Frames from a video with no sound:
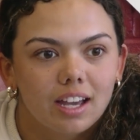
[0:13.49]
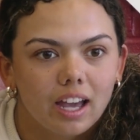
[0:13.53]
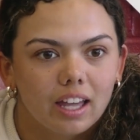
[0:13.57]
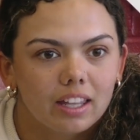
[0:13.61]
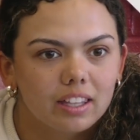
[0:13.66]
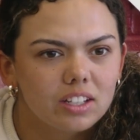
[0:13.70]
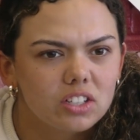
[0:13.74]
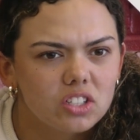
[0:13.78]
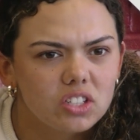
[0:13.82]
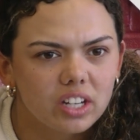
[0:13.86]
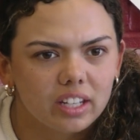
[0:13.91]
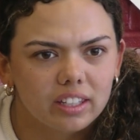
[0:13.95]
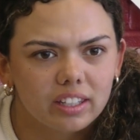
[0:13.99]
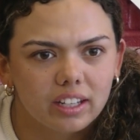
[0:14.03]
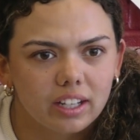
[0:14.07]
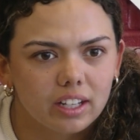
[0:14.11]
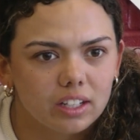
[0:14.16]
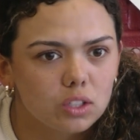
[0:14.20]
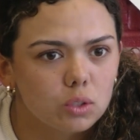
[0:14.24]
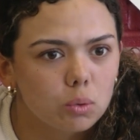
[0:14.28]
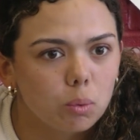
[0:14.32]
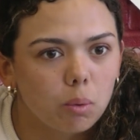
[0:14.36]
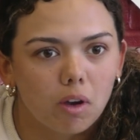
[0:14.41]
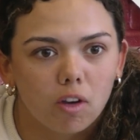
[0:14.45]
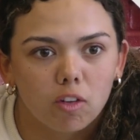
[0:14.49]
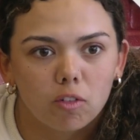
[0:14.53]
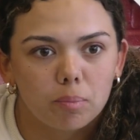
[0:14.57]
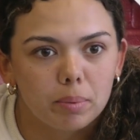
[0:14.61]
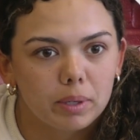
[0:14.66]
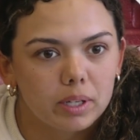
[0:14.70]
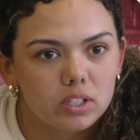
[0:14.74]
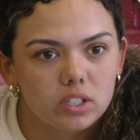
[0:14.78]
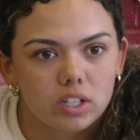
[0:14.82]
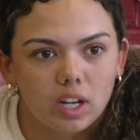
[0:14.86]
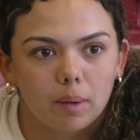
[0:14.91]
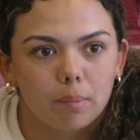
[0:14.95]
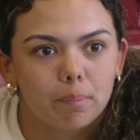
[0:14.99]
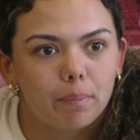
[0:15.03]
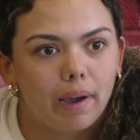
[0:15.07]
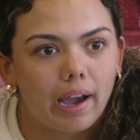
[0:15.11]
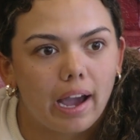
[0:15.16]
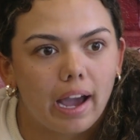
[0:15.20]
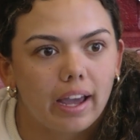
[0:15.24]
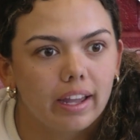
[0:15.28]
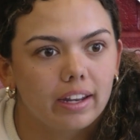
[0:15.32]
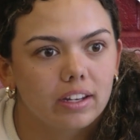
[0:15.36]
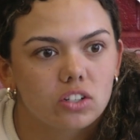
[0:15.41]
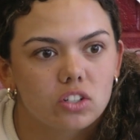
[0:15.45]
I think she had, like, a 12-pitch
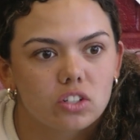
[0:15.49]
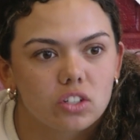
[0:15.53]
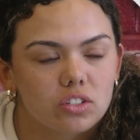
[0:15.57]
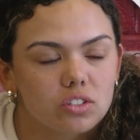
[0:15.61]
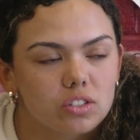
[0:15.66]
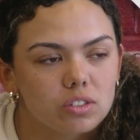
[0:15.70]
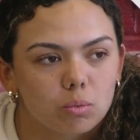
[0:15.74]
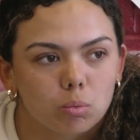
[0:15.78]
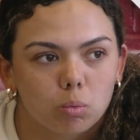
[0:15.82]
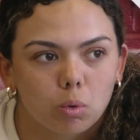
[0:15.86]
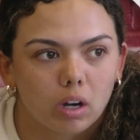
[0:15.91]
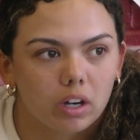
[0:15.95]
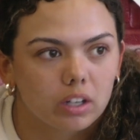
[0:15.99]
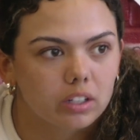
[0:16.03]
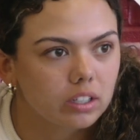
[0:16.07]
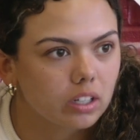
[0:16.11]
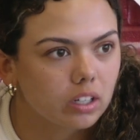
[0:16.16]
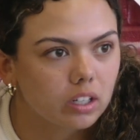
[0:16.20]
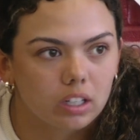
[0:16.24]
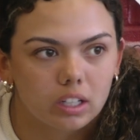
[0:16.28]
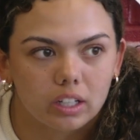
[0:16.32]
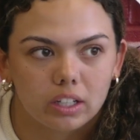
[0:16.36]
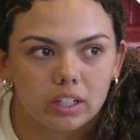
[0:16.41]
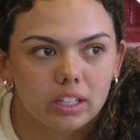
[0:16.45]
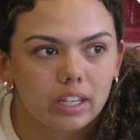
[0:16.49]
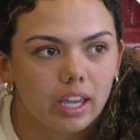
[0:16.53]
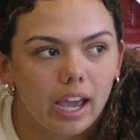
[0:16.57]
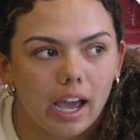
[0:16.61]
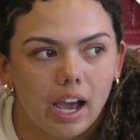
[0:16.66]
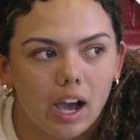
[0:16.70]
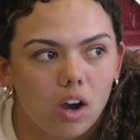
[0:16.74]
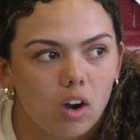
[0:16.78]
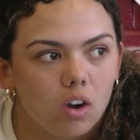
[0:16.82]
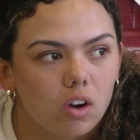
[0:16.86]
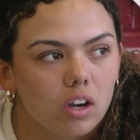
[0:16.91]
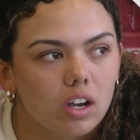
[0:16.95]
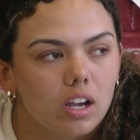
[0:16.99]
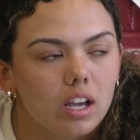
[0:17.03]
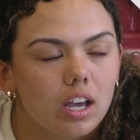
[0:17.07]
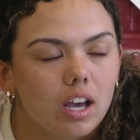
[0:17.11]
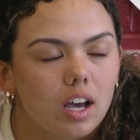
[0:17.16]
at-bat and just worked a good count.